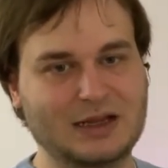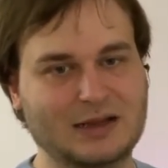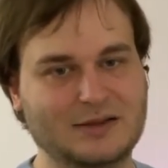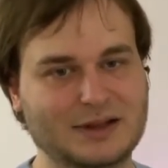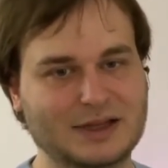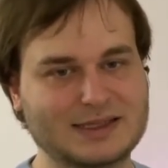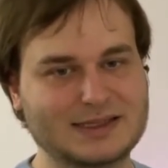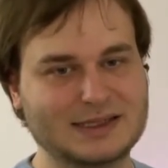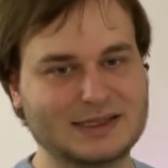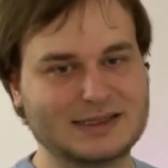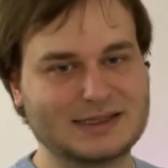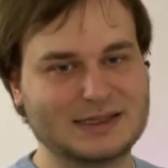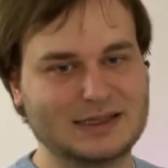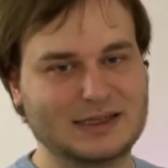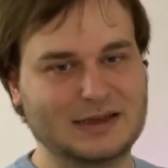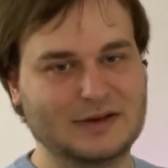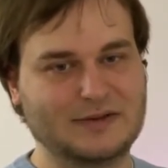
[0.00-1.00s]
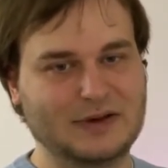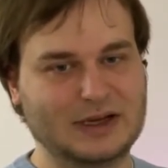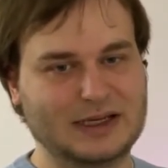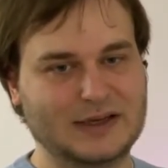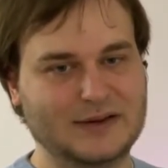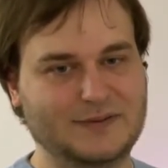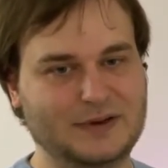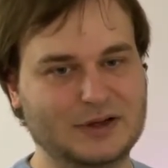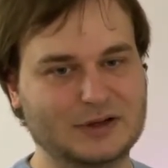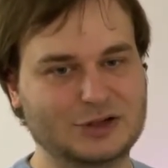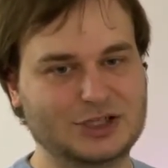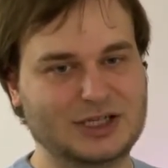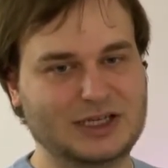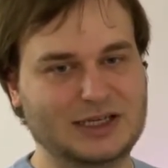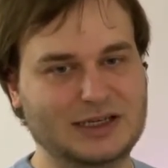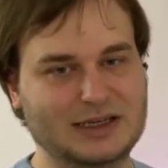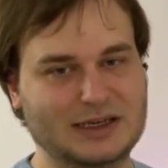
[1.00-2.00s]
This is if I give you
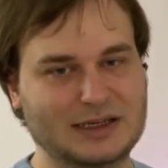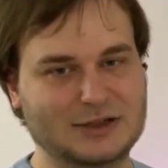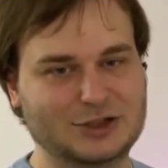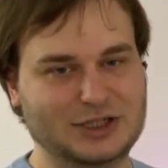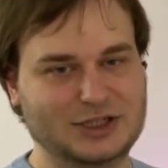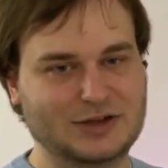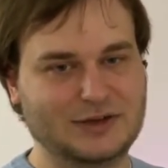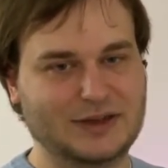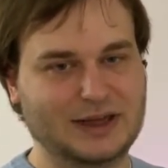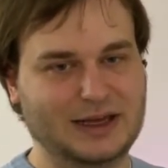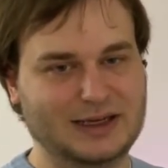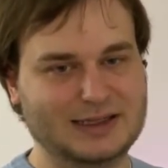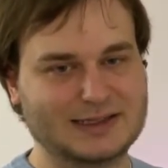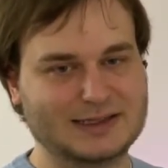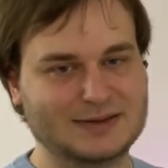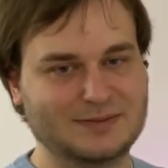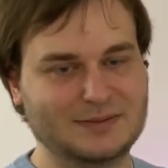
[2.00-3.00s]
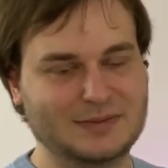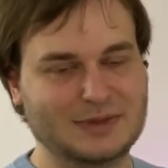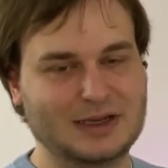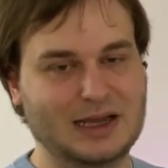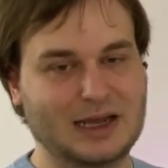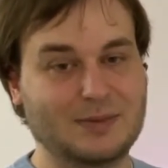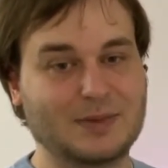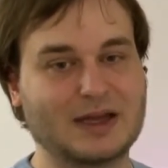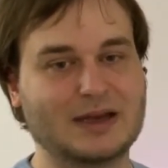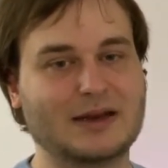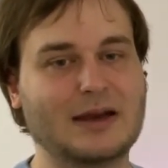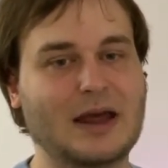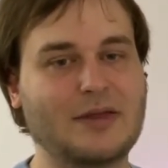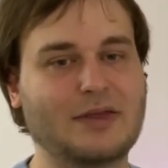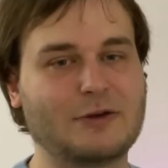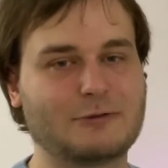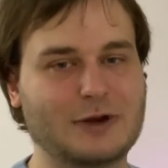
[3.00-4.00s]
g to the x, and then
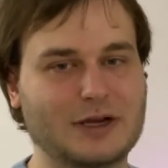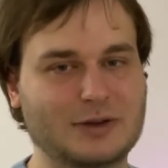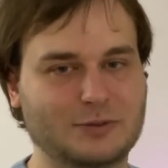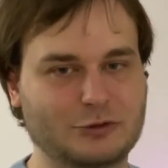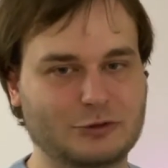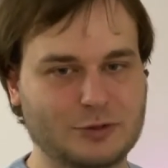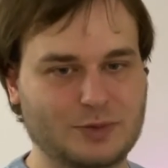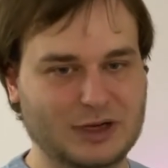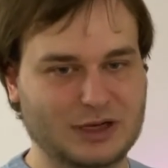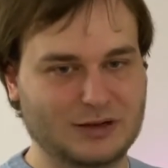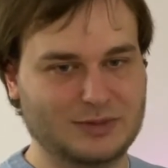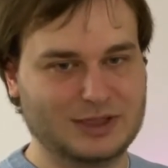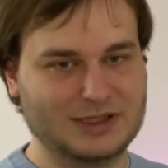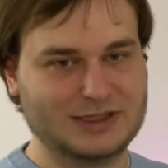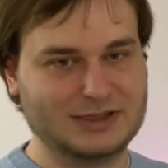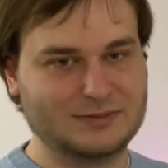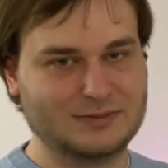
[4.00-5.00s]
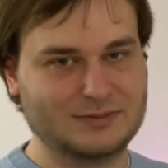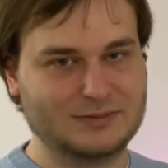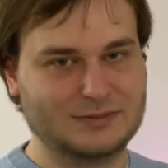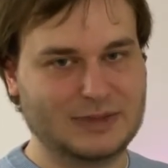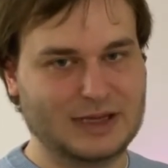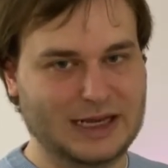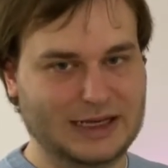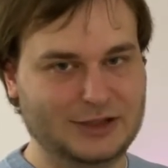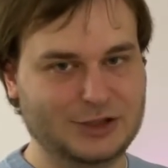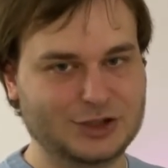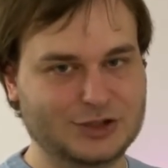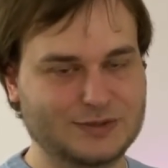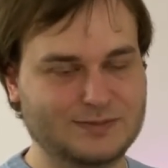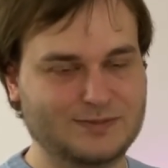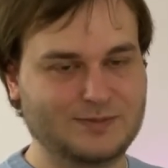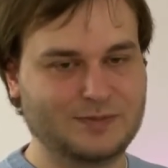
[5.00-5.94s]
another random group element, h,